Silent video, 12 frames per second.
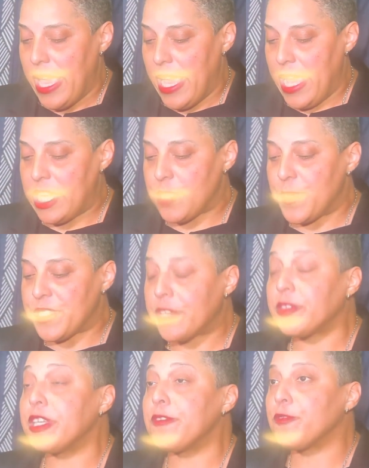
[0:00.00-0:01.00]
It is
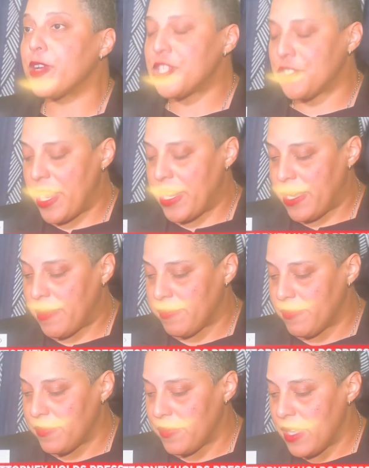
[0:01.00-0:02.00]
particularly frustrating
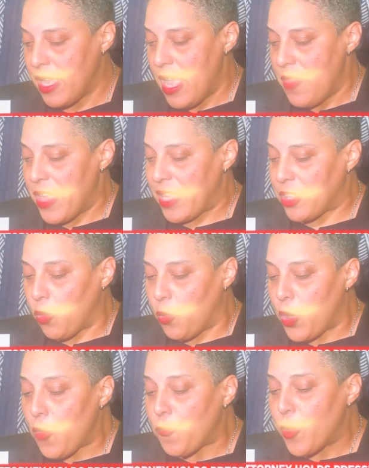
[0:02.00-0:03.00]
that the
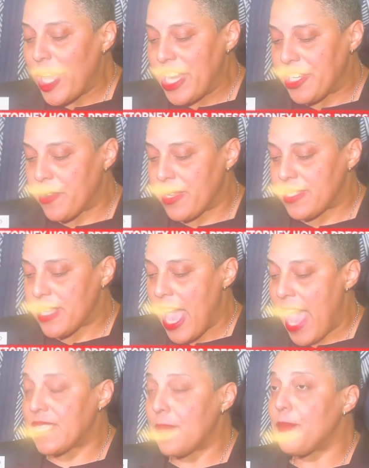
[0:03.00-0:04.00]
willful ignorance
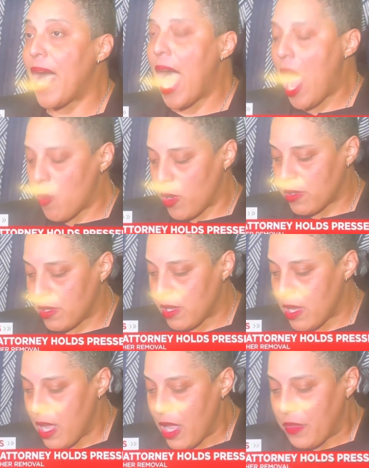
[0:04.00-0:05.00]
has empowered
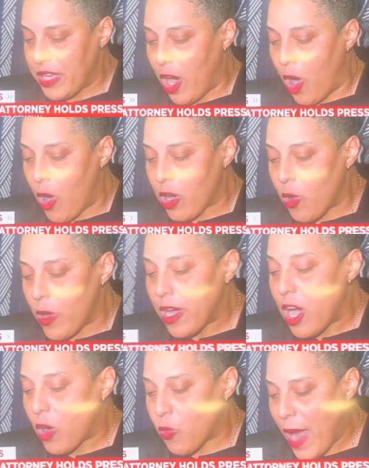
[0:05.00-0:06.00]
the ongoing
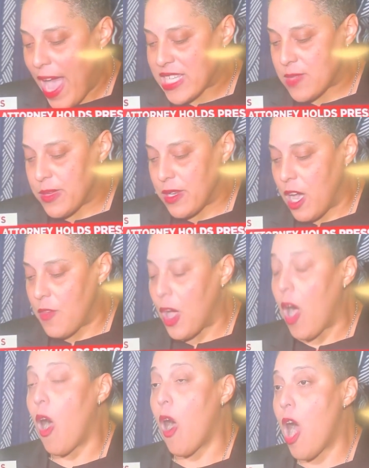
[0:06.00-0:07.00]
harassment of the
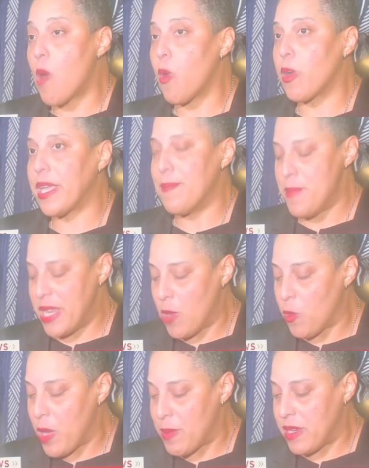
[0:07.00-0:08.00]
hardworking men
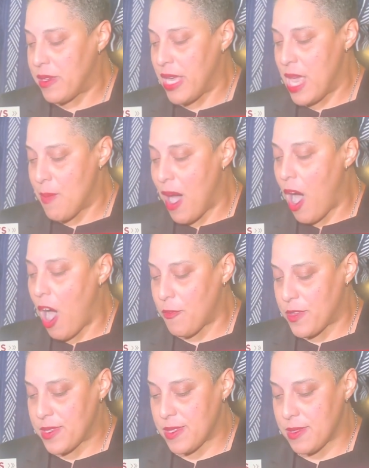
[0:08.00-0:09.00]
and women in my
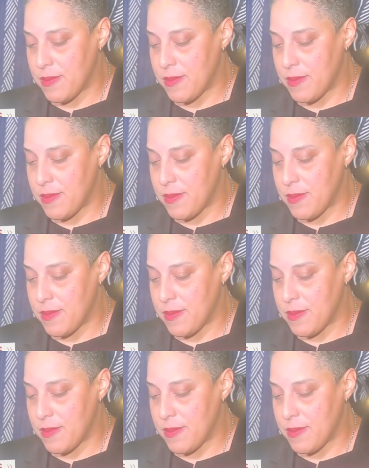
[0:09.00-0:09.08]
office.